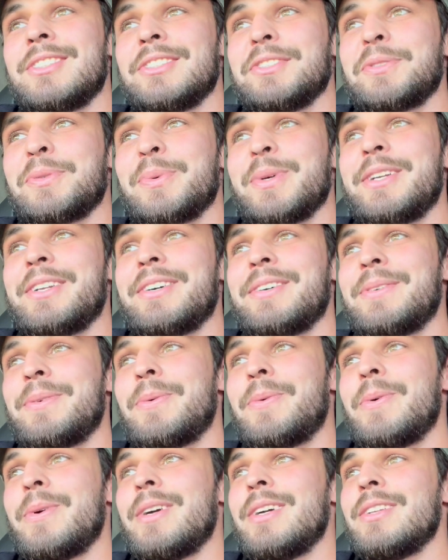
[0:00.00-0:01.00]
This went
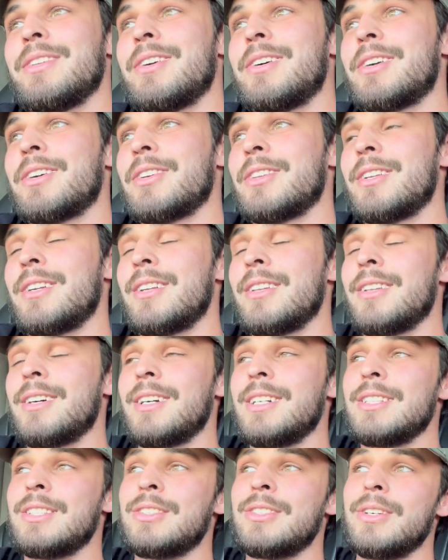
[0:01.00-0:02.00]
on way longer than I
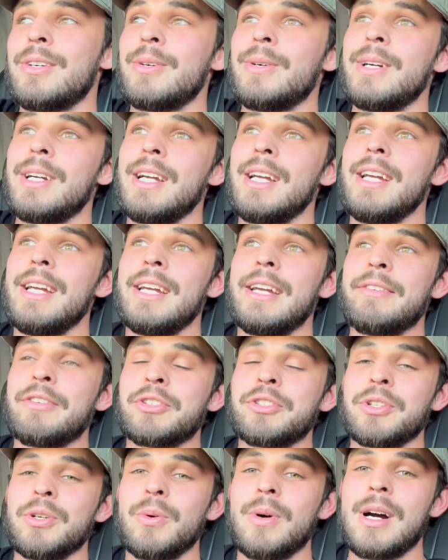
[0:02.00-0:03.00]
thought. So if you're
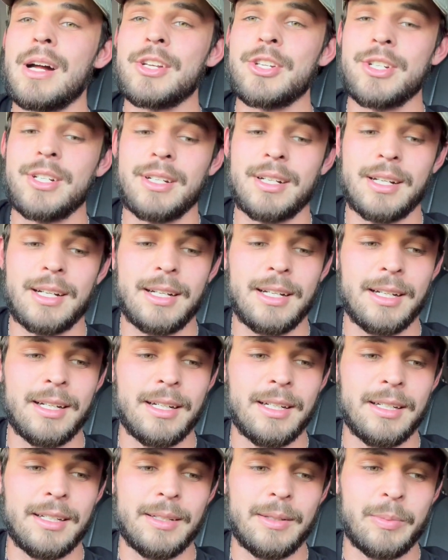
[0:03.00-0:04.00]
still watching,
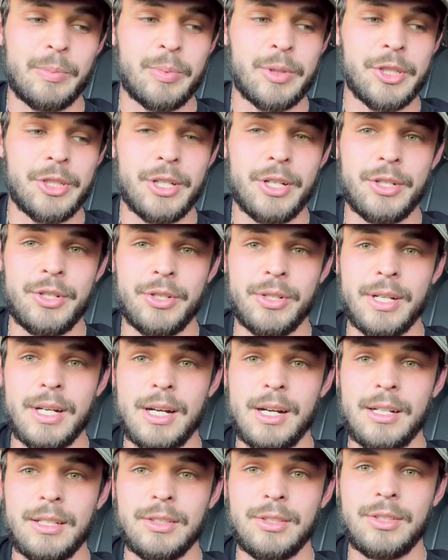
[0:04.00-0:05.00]
appreciate you
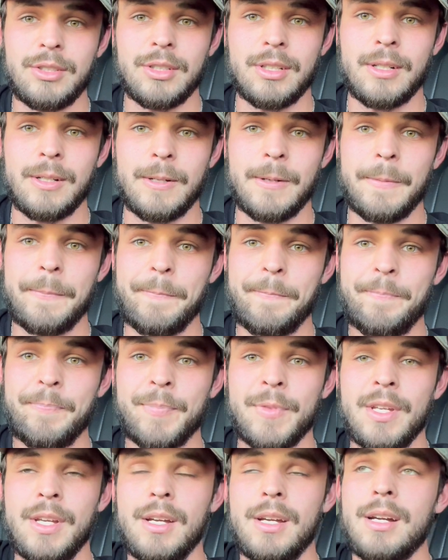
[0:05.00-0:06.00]
guys.
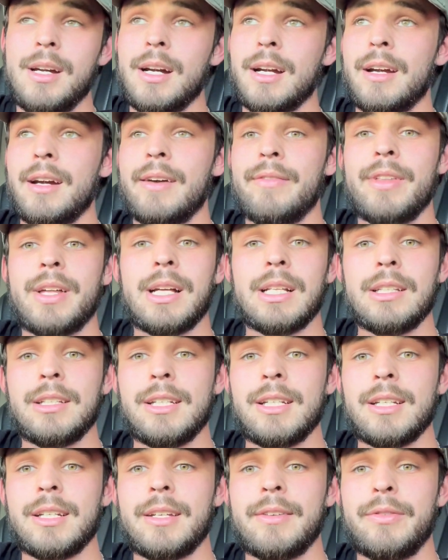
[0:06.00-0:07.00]
I have that
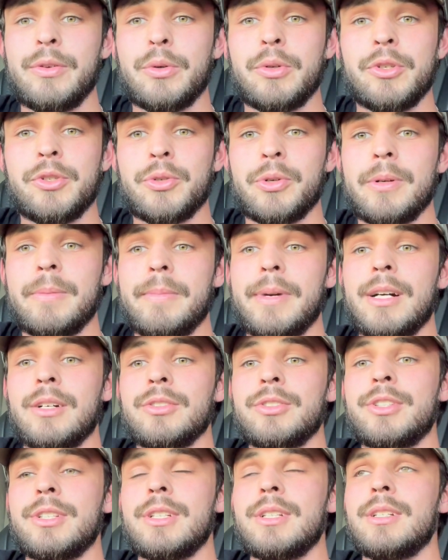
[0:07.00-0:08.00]
link if you want to join
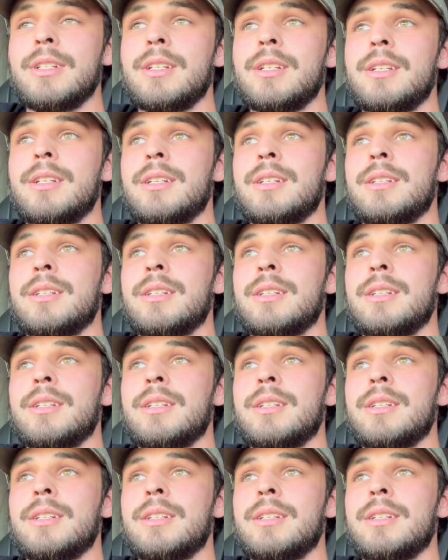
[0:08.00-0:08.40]
Melton.